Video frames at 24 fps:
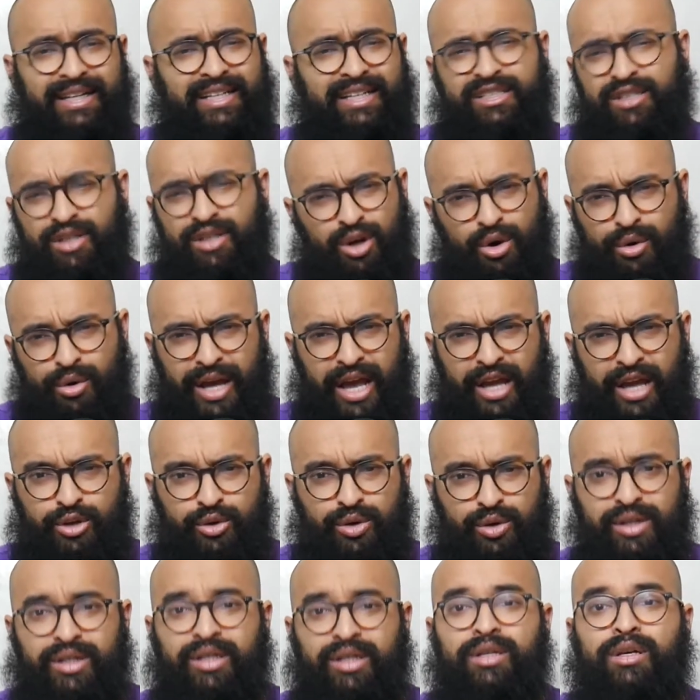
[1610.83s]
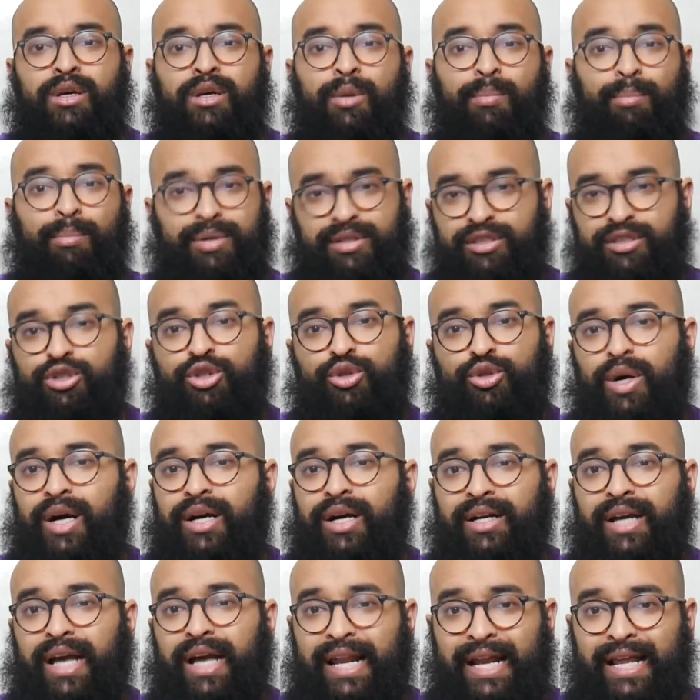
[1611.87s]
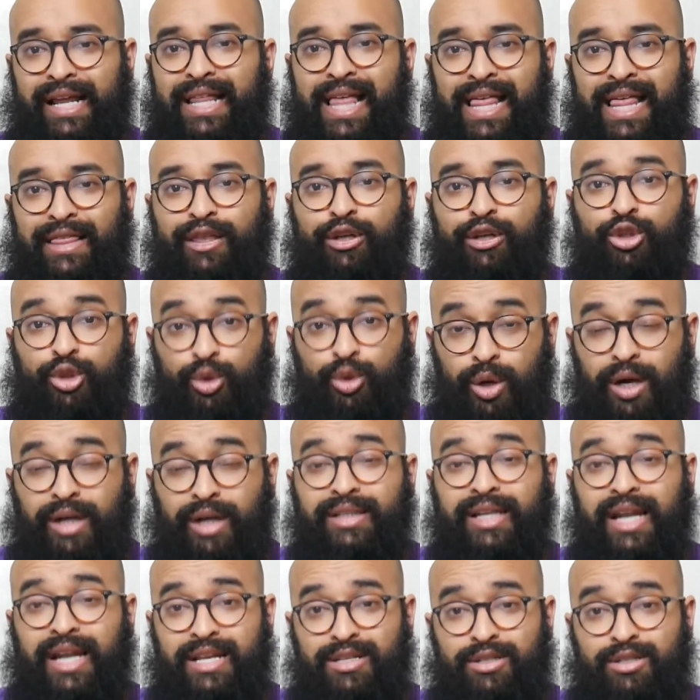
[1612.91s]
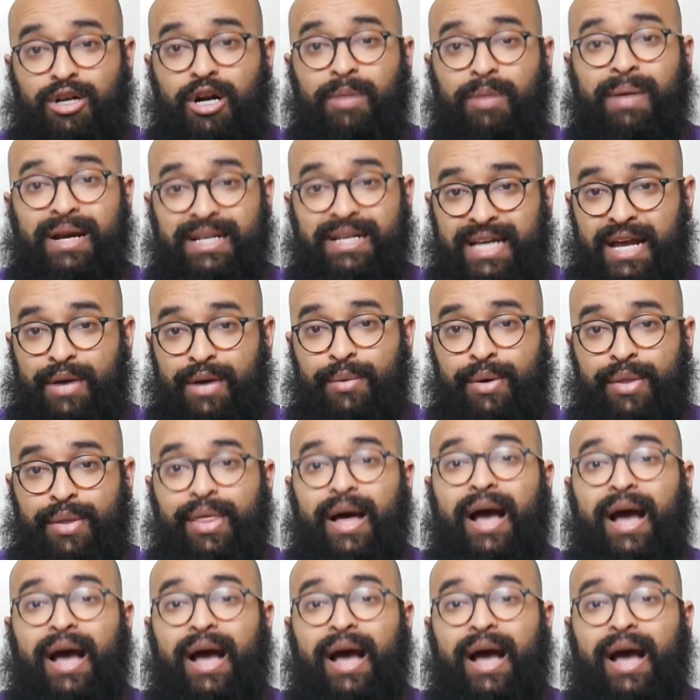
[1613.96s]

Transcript: It's an okay drug, but it's a drug, and the drug that I start my day with,